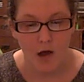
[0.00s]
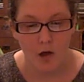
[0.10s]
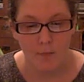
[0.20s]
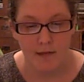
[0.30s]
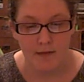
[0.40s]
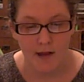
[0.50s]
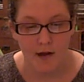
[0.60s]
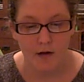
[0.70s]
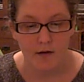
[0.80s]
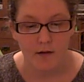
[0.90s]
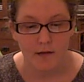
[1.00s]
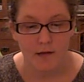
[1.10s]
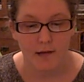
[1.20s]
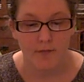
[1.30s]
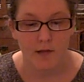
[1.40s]
I'll be there
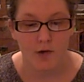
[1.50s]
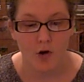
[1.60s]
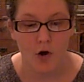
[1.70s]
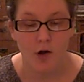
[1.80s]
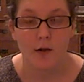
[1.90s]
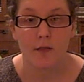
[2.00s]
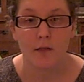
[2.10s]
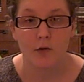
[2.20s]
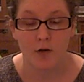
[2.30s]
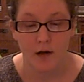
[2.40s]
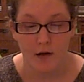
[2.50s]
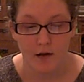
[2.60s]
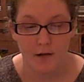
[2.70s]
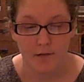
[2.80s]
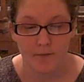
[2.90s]
giving your heart a little
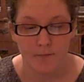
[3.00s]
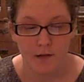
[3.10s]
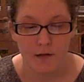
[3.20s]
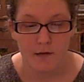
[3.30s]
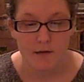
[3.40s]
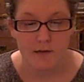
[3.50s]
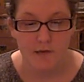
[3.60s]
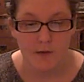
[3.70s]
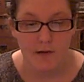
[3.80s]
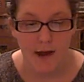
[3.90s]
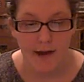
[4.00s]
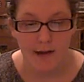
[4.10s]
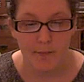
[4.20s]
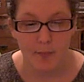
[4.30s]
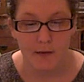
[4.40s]
hug. So
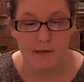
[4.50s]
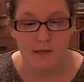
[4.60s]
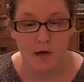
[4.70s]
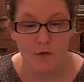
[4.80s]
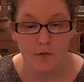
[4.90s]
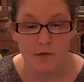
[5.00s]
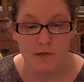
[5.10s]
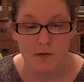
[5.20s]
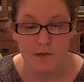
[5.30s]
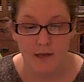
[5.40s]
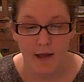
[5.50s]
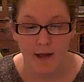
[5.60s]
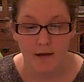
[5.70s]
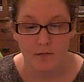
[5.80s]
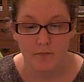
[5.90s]
Daddy, please don't look so
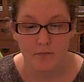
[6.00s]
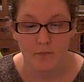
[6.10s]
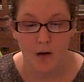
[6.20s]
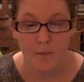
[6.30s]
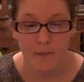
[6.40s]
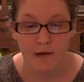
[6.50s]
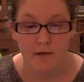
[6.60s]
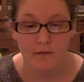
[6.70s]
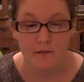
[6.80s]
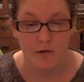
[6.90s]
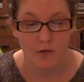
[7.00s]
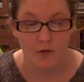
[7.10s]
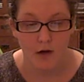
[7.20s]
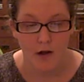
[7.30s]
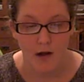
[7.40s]
sad. Mommy,
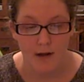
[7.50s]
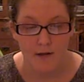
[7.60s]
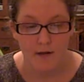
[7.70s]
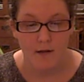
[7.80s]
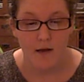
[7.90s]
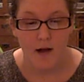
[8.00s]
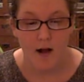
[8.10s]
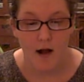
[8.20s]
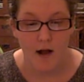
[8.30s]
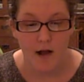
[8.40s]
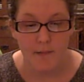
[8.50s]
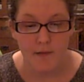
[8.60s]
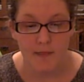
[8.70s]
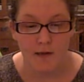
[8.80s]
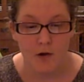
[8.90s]
don't cry. I'm
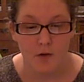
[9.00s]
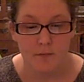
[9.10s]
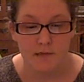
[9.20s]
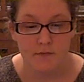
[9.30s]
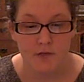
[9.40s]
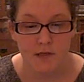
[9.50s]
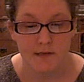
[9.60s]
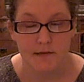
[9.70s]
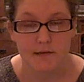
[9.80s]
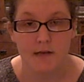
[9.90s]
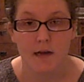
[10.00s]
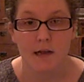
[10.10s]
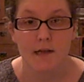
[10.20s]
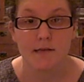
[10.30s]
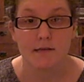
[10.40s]
in the arms of Jesus and
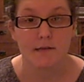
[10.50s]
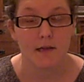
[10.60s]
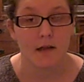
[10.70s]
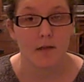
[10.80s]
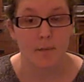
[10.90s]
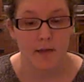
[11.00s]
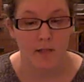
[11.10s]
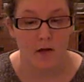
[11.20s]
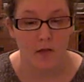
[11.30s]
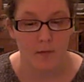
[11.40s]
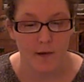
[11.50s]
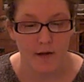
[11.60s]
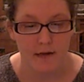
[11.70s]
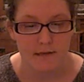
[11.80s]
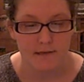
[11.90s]
he's singing me
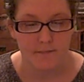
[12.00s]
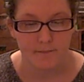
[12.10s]
lullabies.